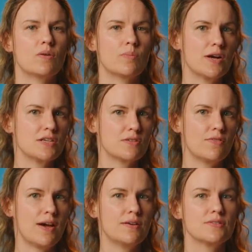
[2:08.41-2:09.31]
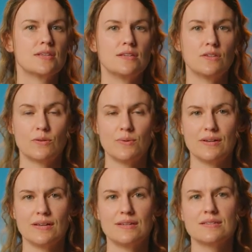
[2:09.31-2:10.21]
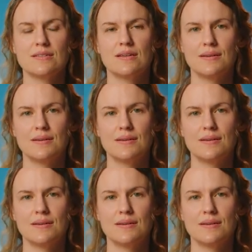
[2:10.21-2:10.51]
or project files in your queries.